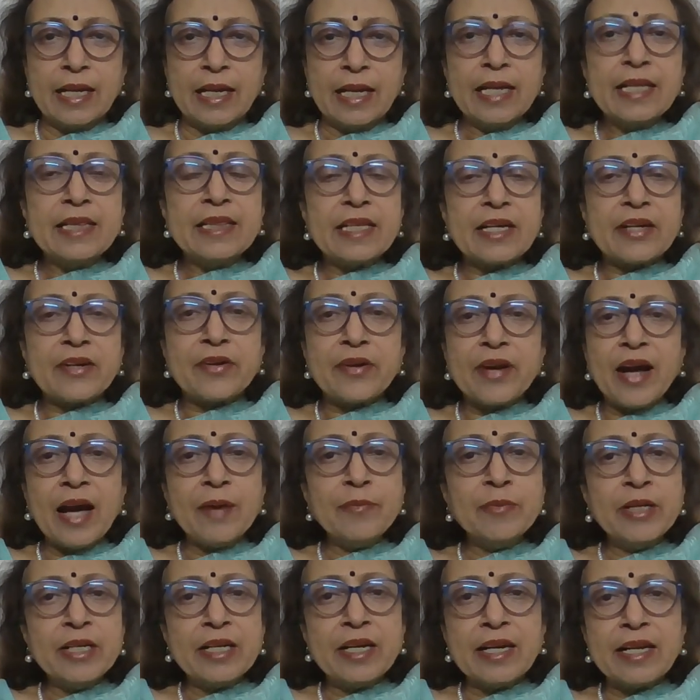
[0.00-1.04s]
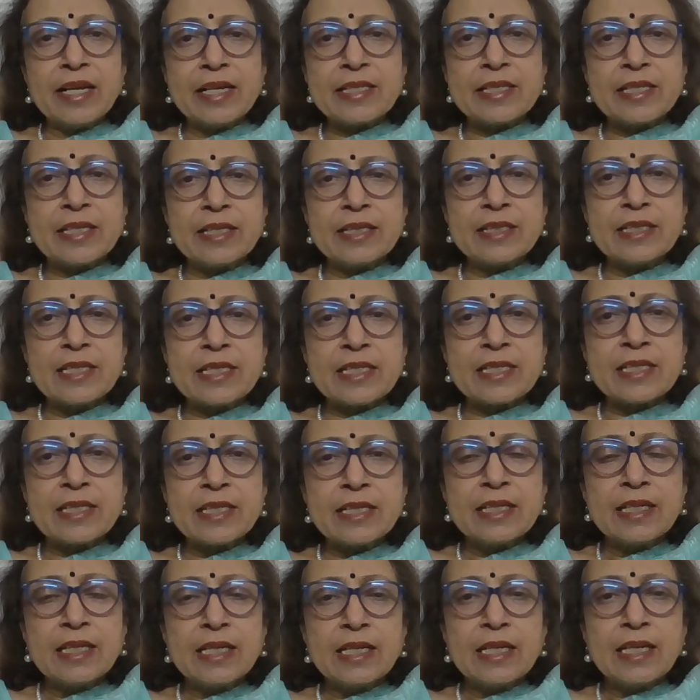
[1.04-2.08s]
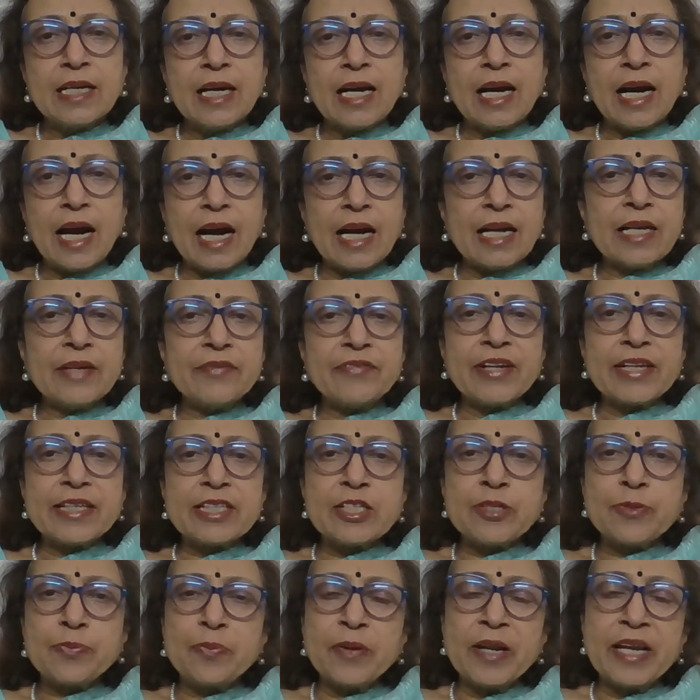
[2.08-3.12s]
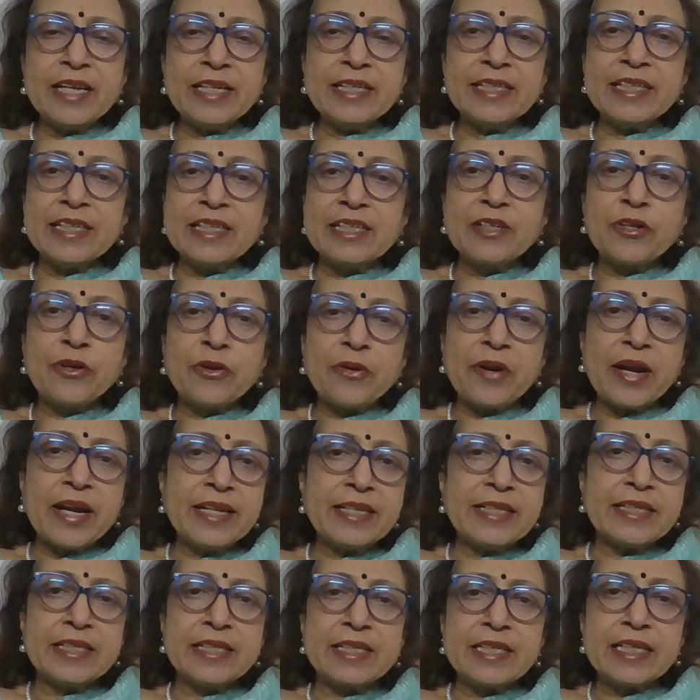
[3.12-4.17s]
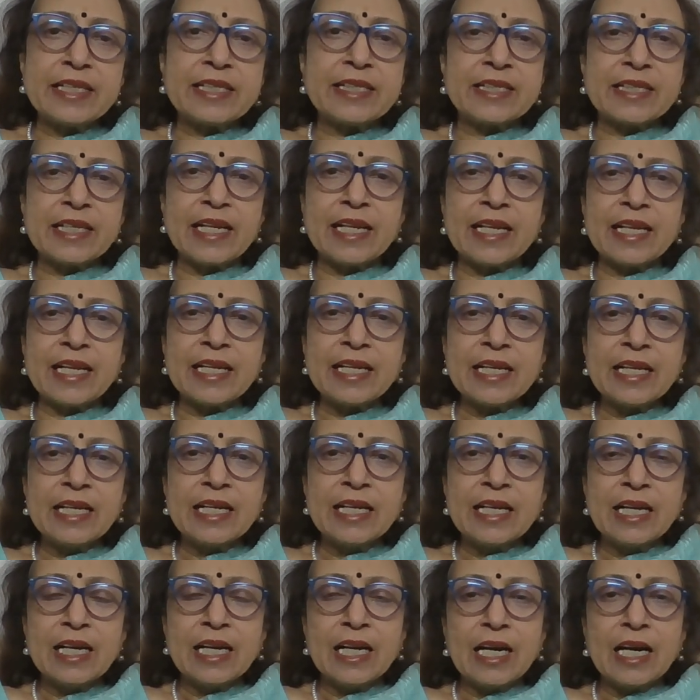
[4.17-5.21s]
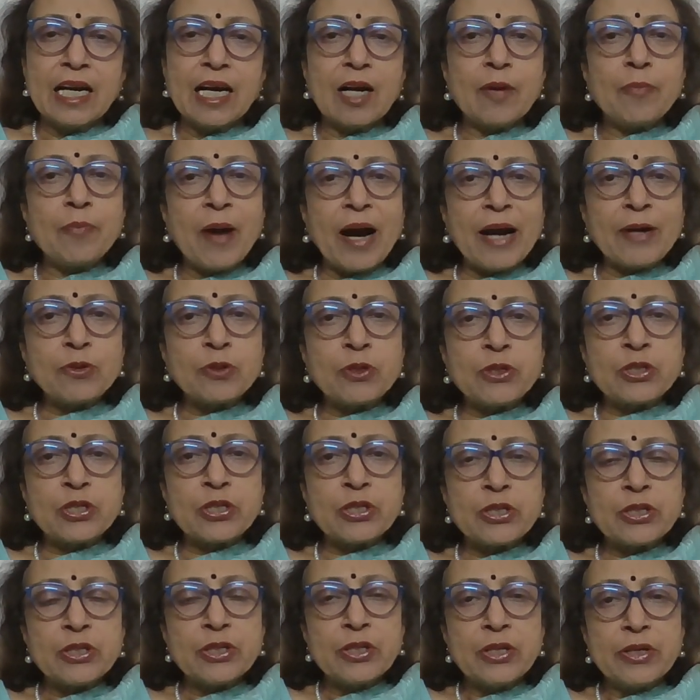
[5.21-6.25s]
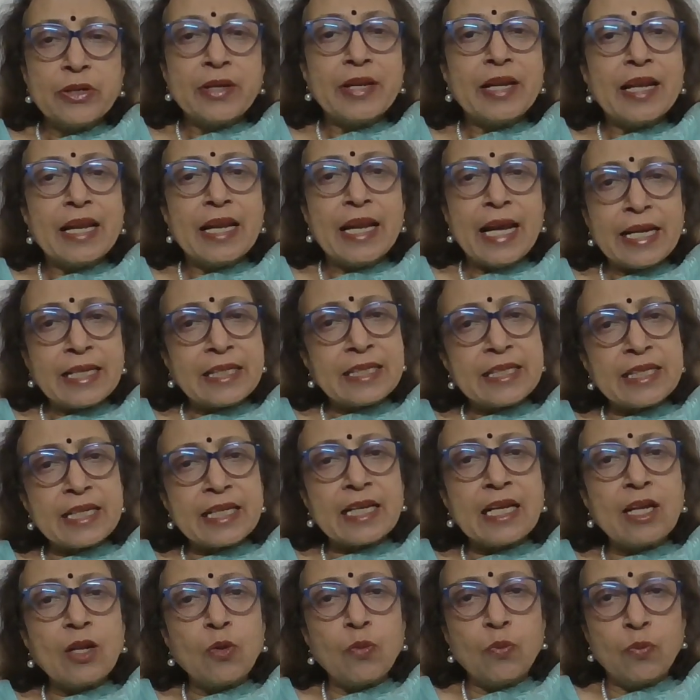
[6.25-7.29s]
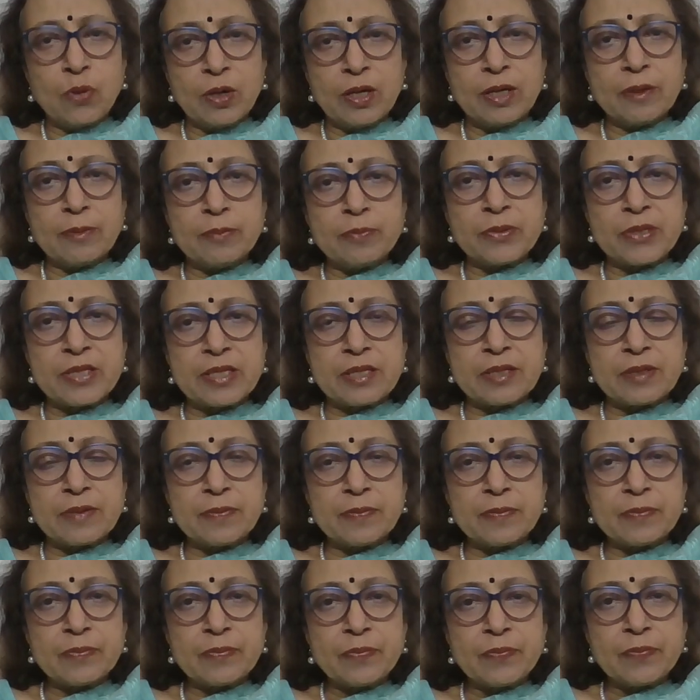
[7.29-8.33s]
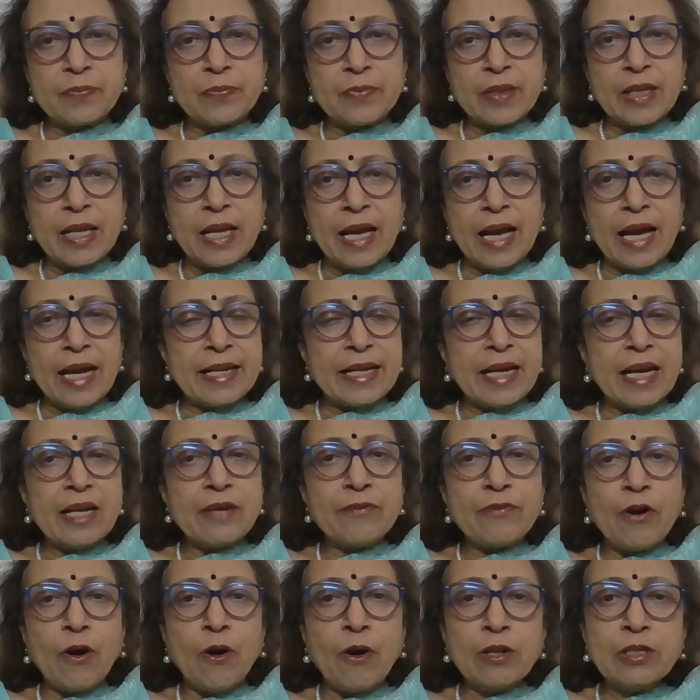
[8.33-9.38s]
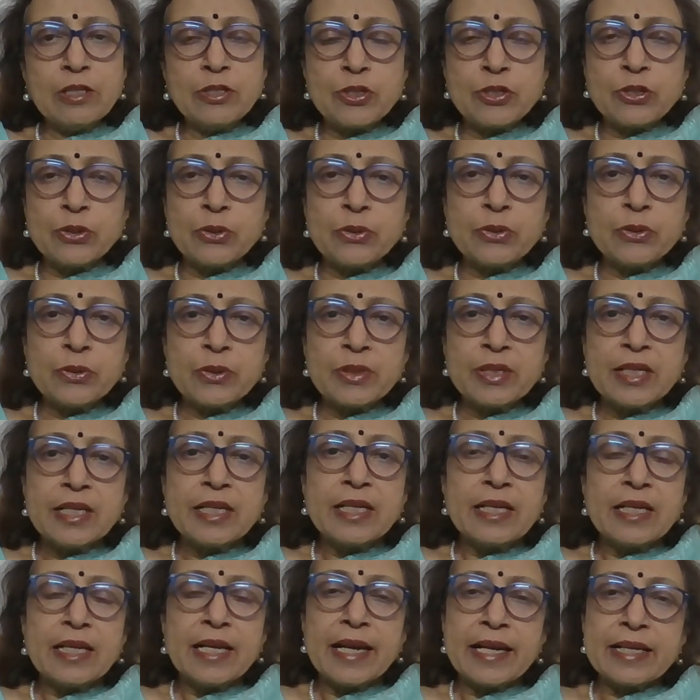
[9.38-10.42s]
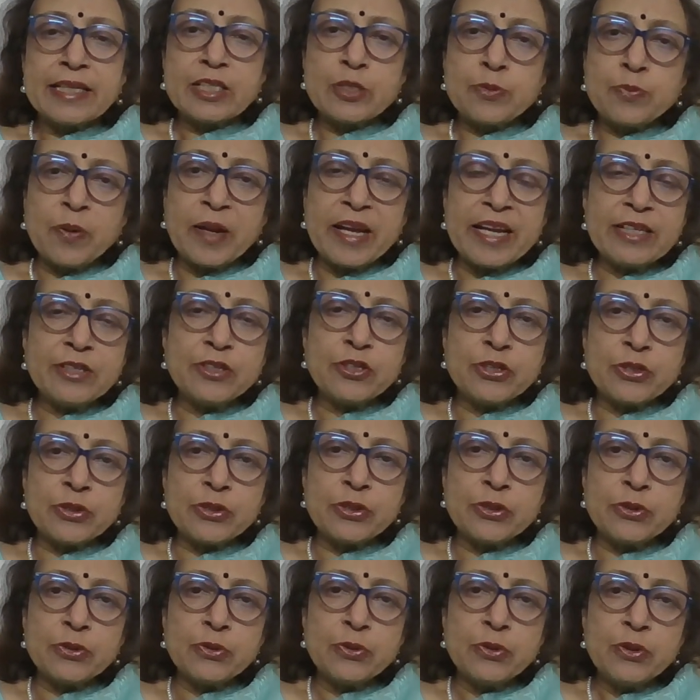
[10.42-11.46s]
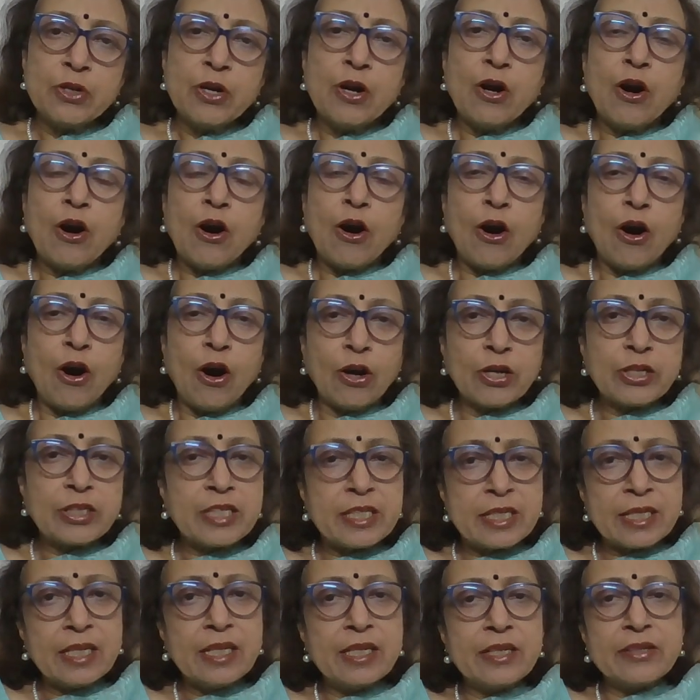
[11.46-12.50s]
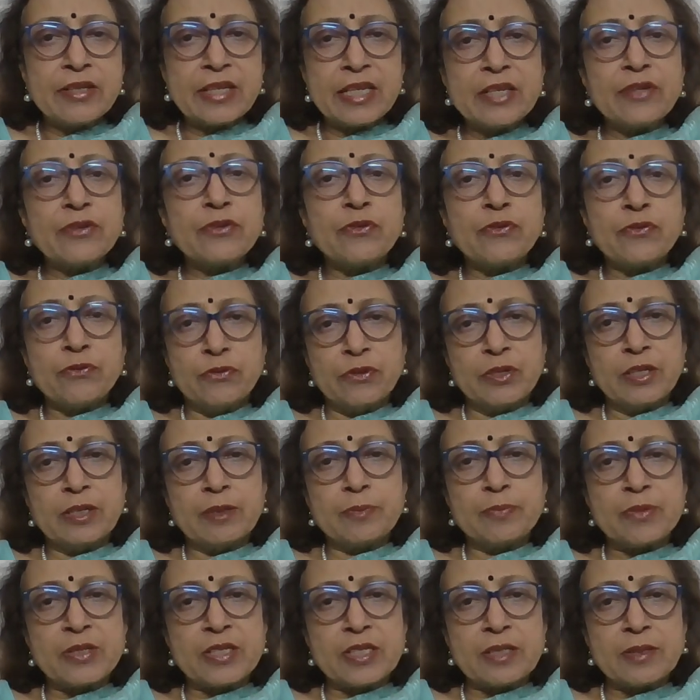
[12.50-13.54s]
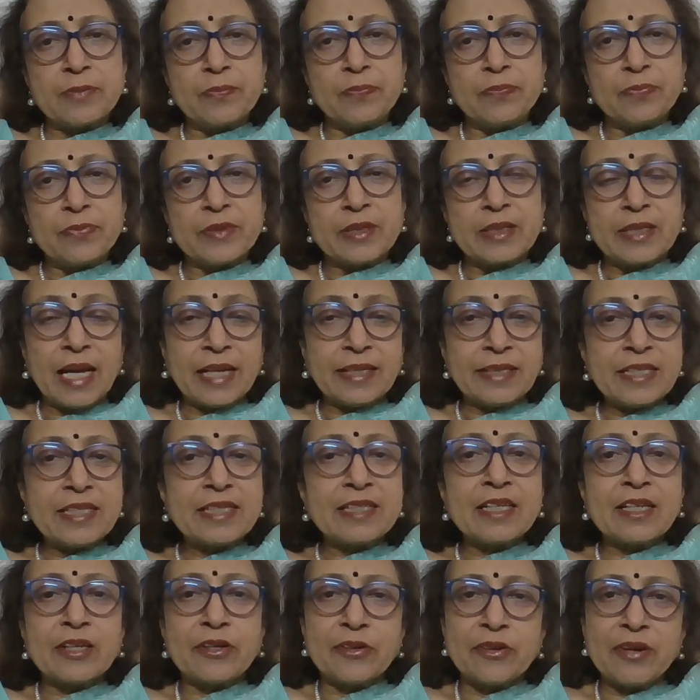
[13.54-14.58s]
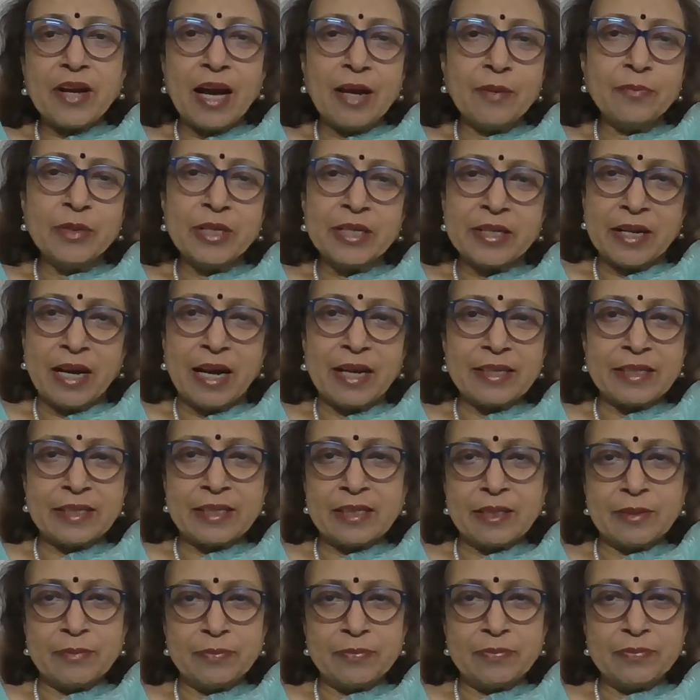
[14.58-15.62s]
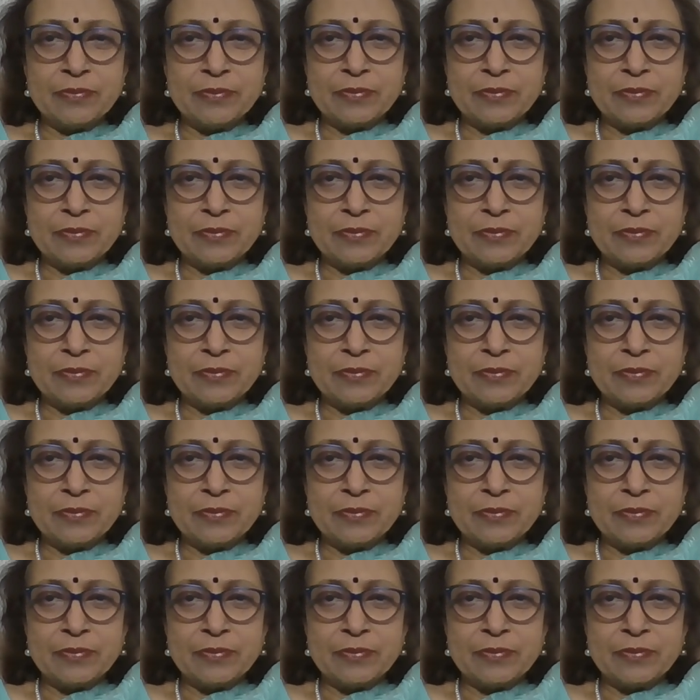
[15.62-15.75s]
In the grammar lessons, I have explained in great detail about lexical verbs, and I have also explained to you auxiliary verbs. That is the grammar item.